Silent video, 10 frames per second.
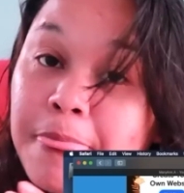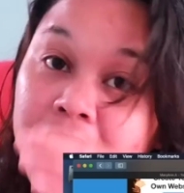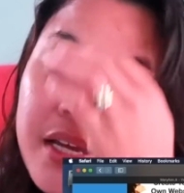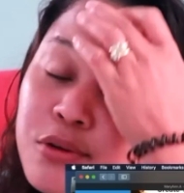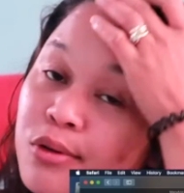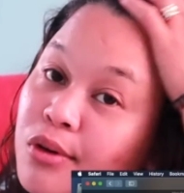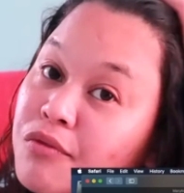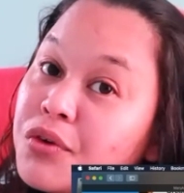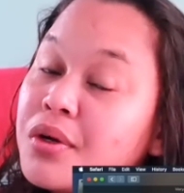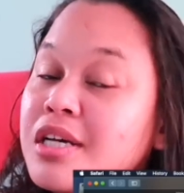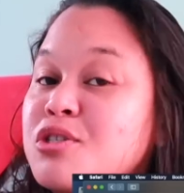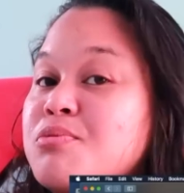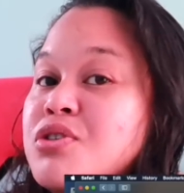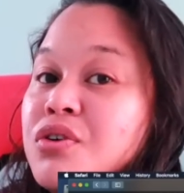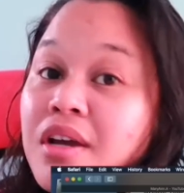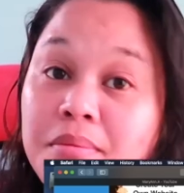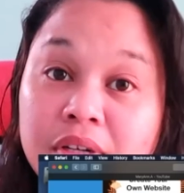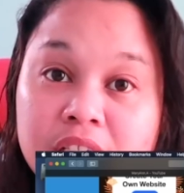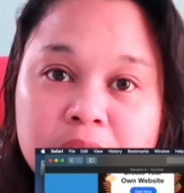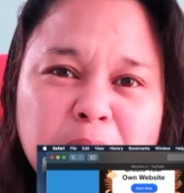I don't know if you're a
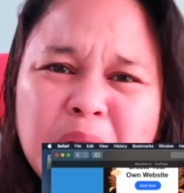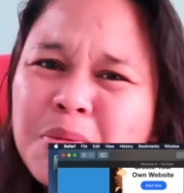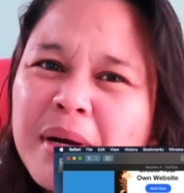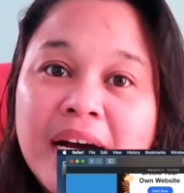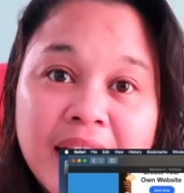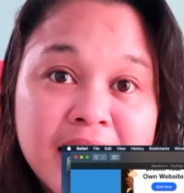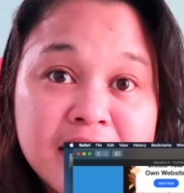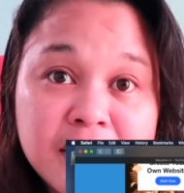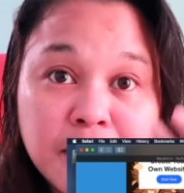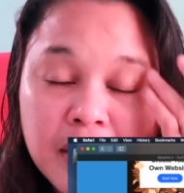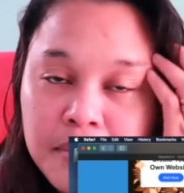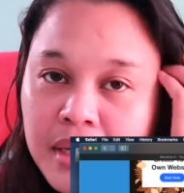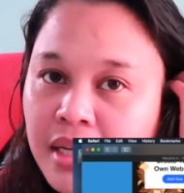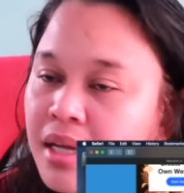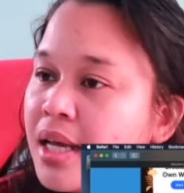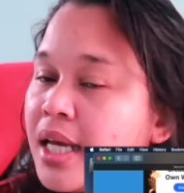subscribers, pero bahala na si Batman.